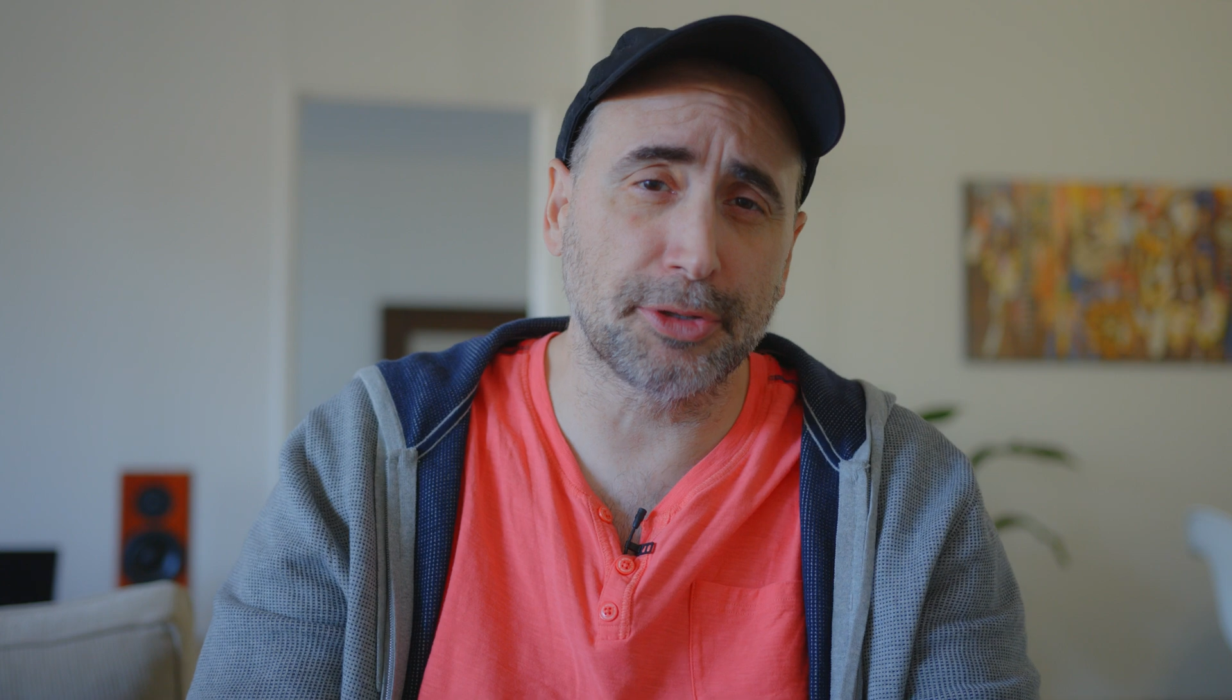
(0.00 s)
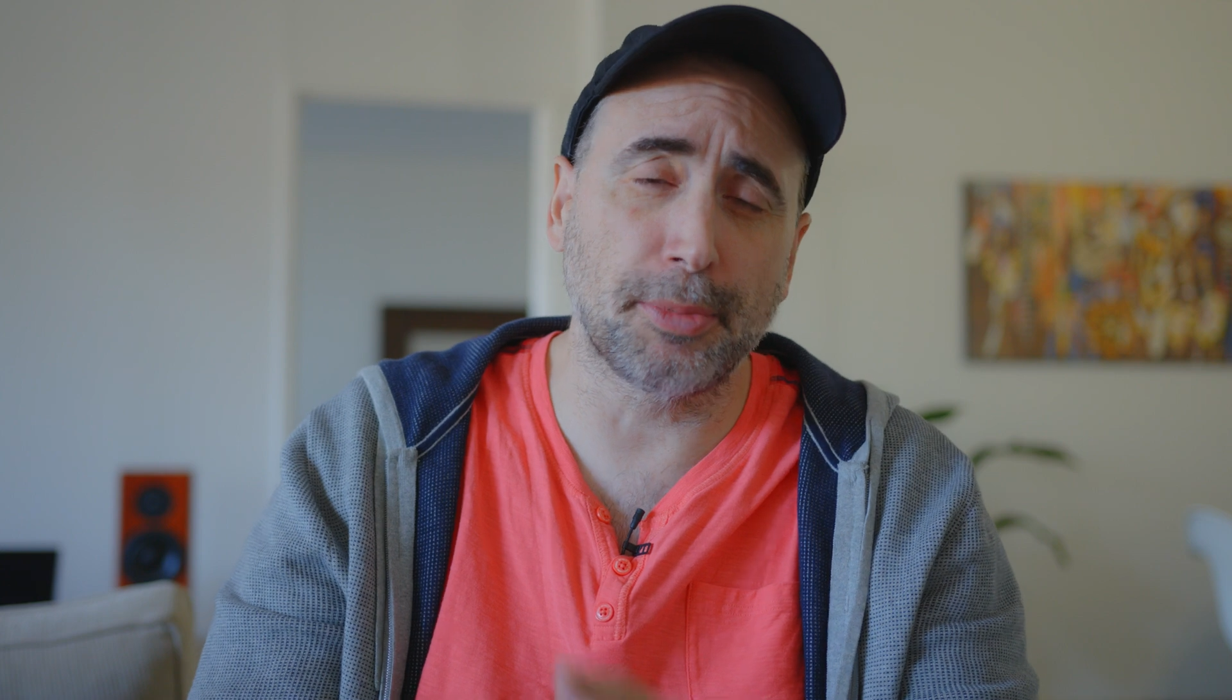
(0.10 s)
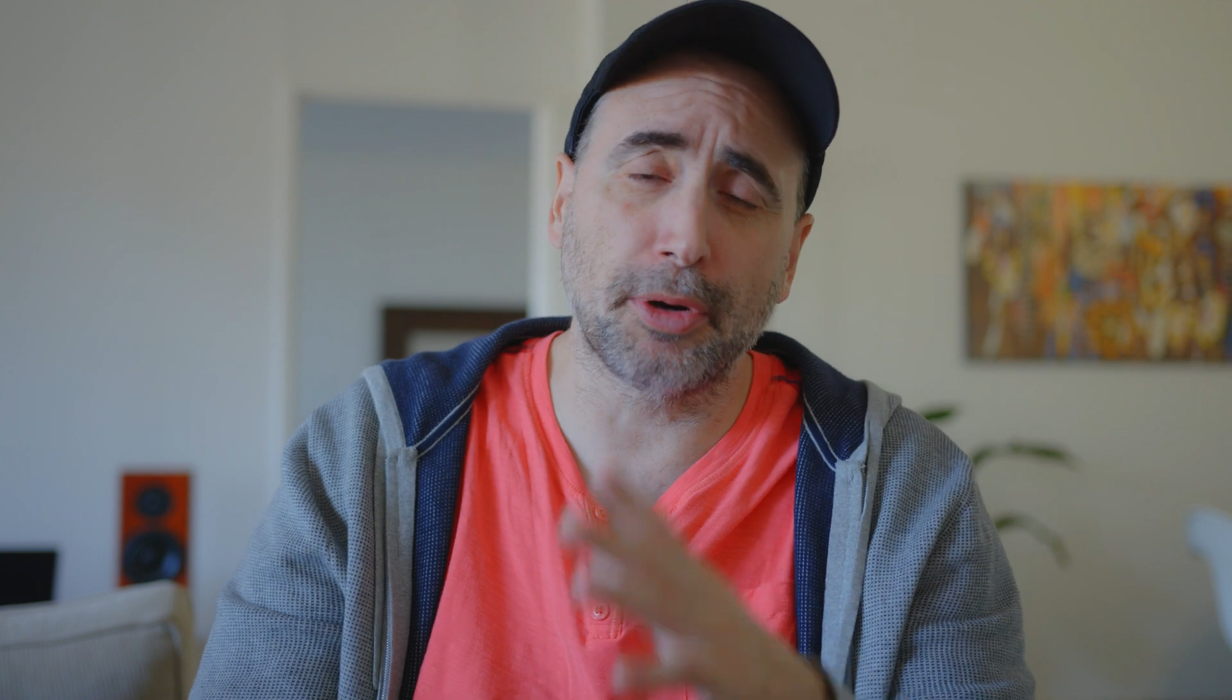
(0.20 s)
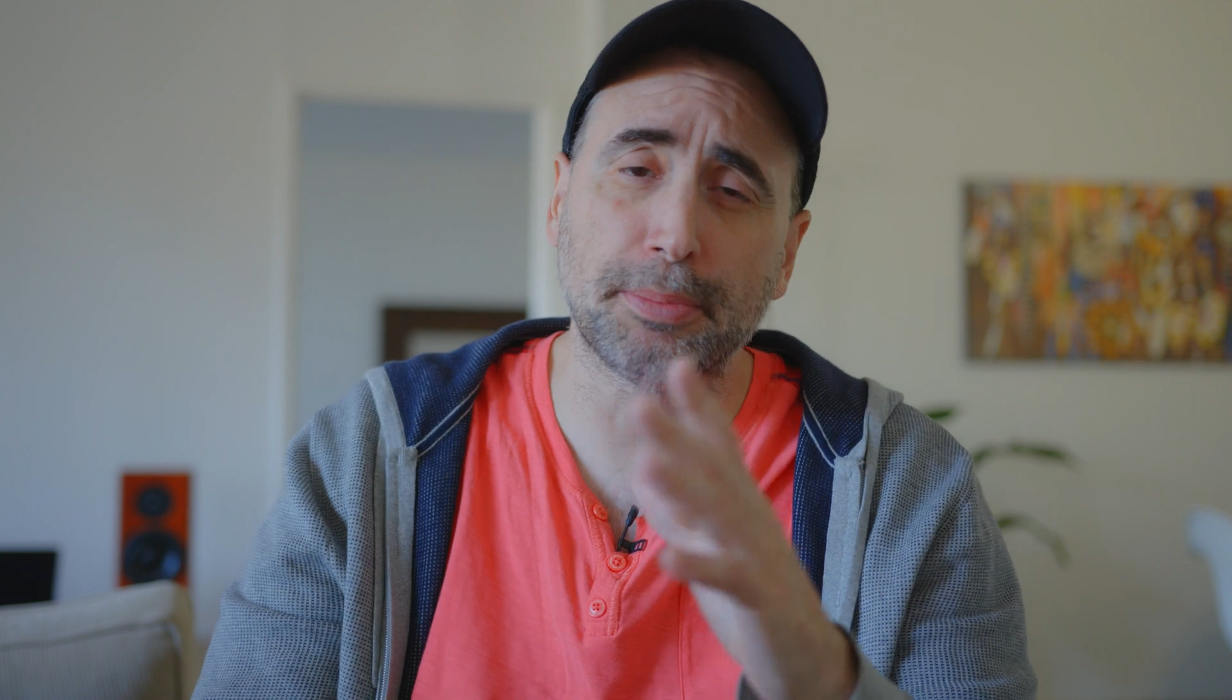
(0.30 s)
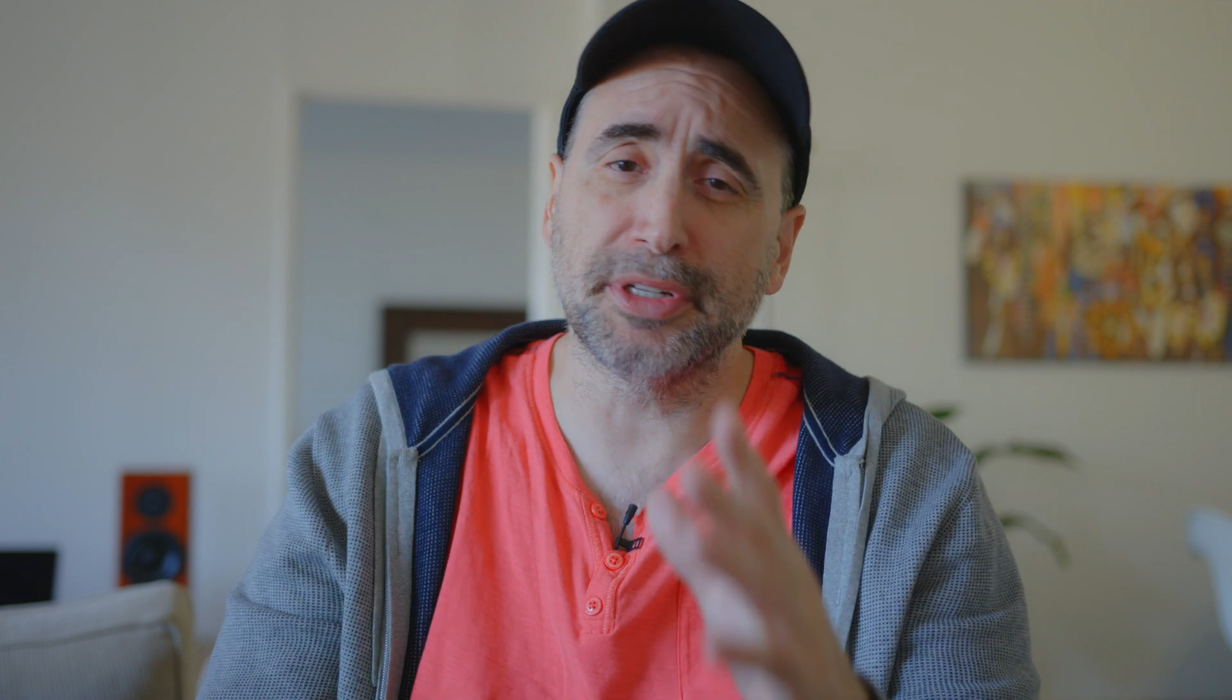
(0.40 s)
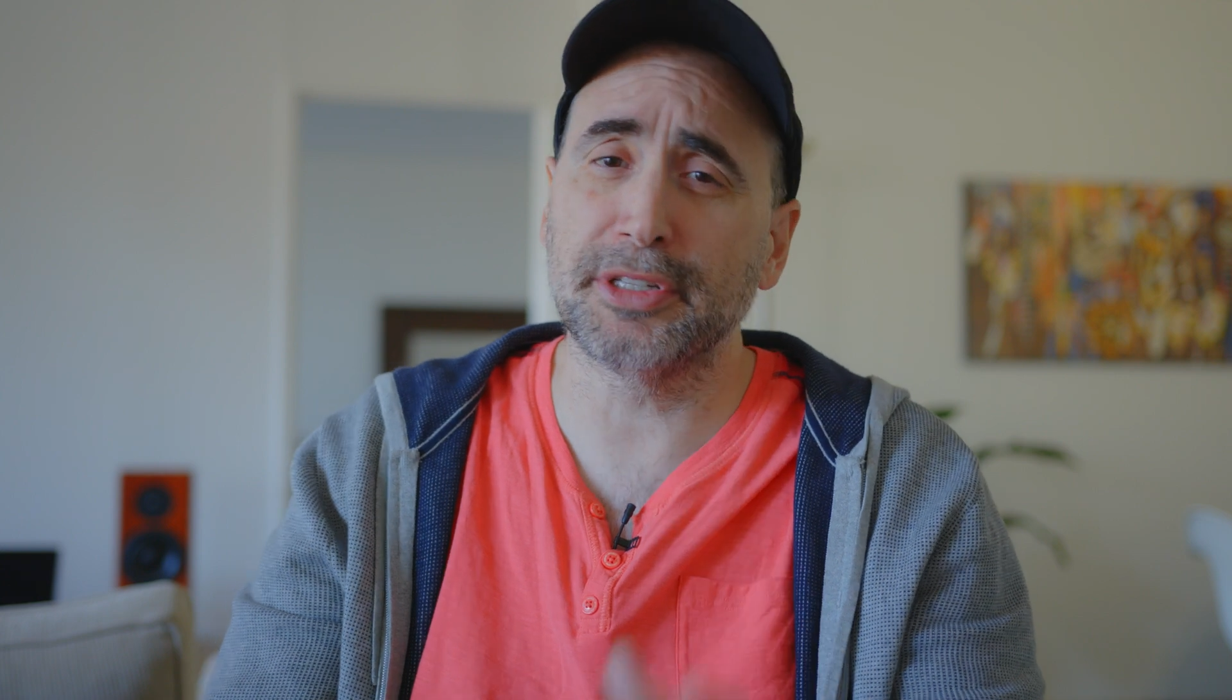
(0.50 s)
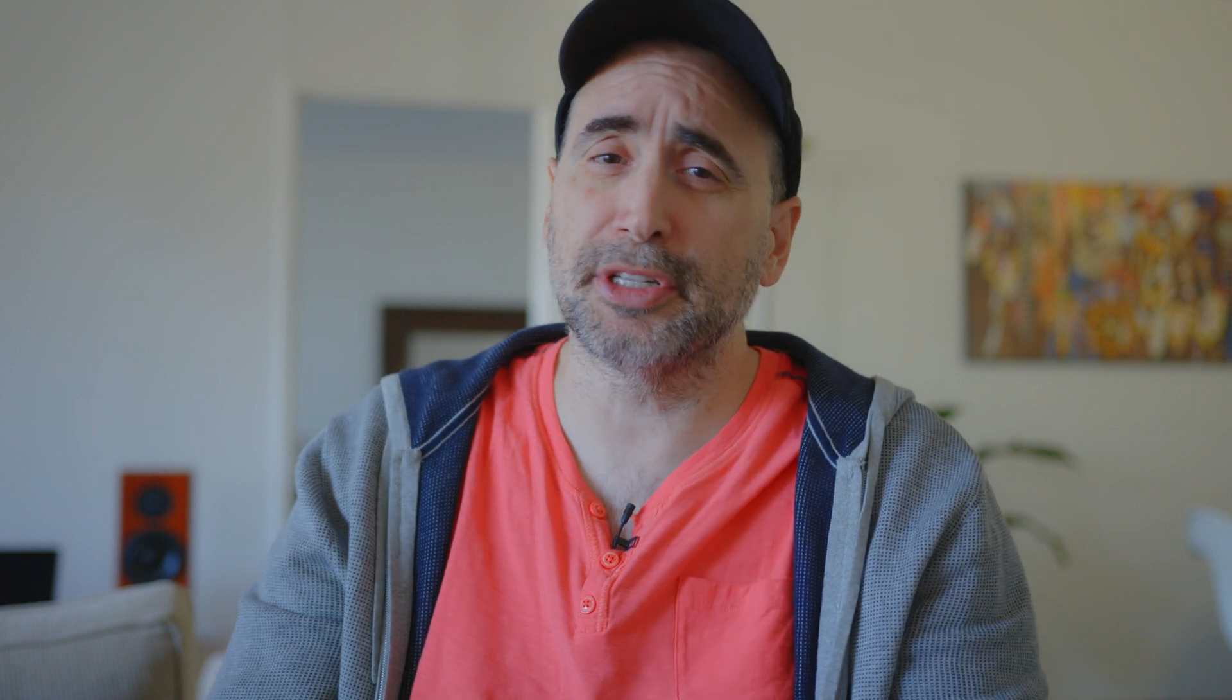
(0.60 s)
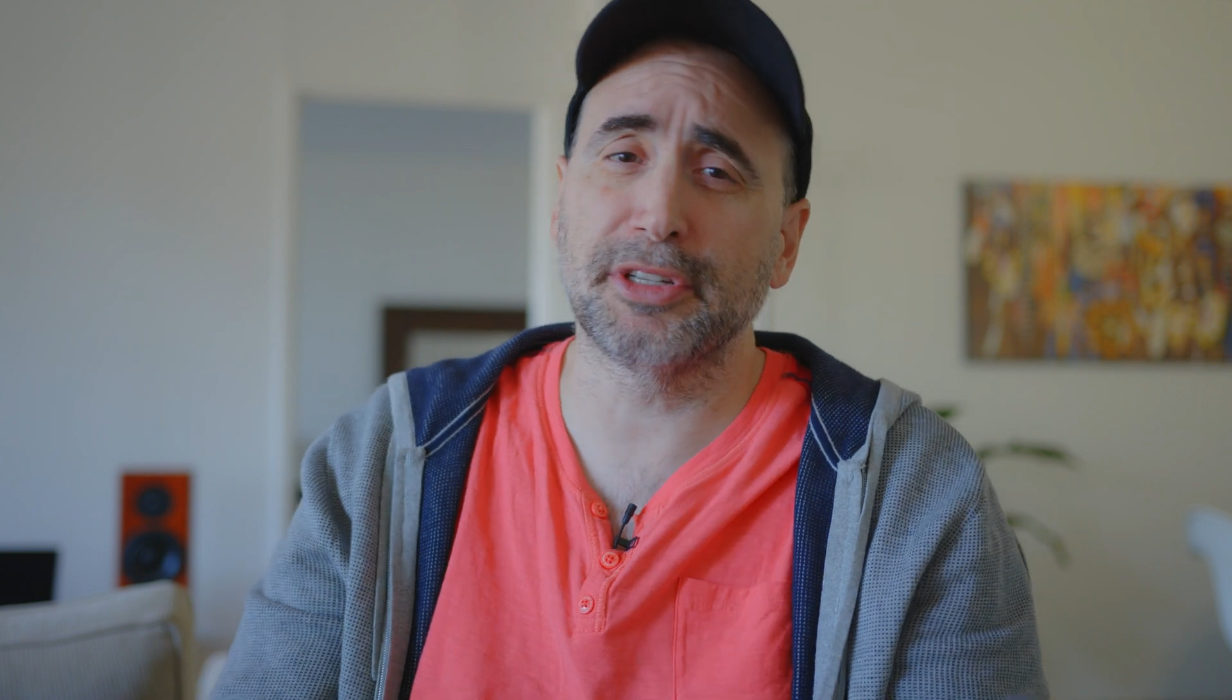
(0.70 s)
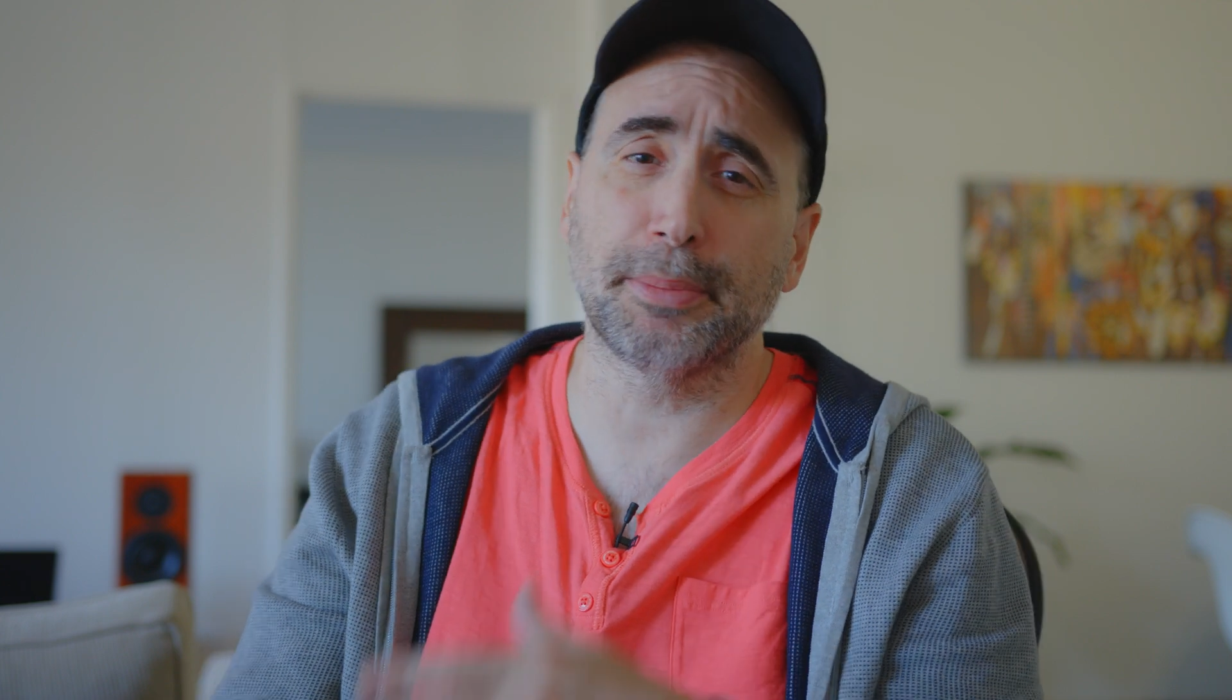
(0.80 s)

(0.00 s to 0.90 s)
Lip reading: small business,